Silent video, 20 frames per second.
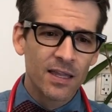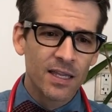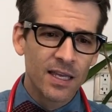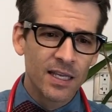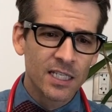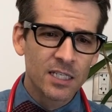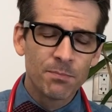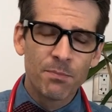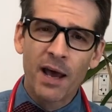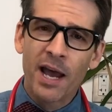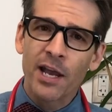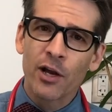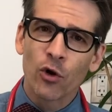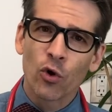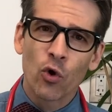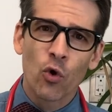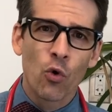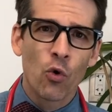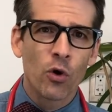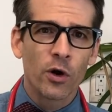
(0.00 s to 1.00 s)
the spinal
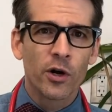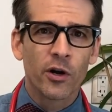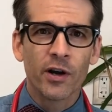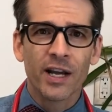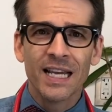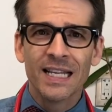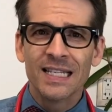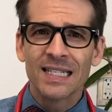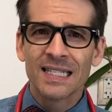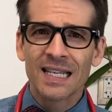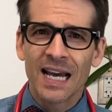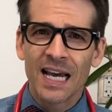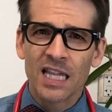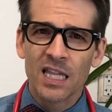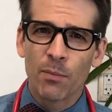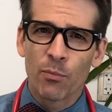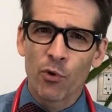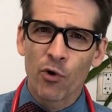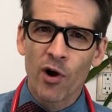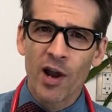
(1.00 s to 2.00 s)
cord or inside
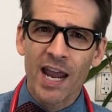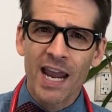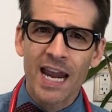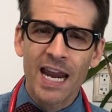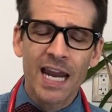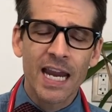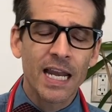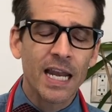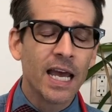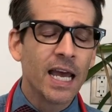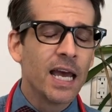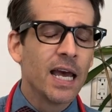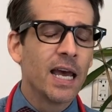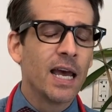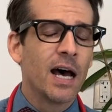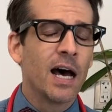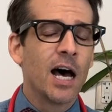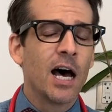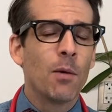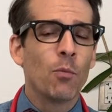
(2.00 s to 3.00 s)
the brain,
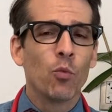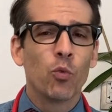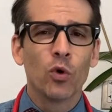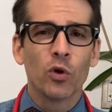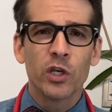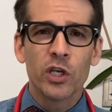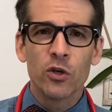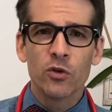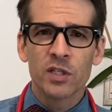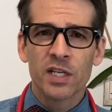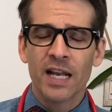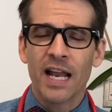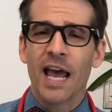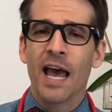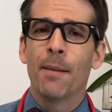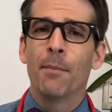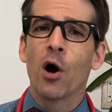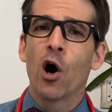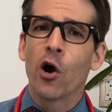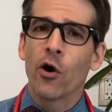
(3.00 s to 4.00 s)
we'll use an
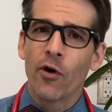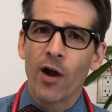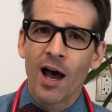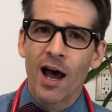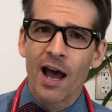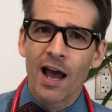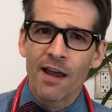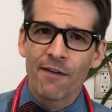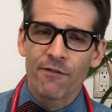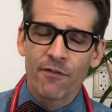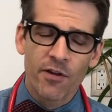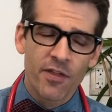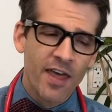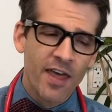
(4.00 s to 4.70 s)
MRI for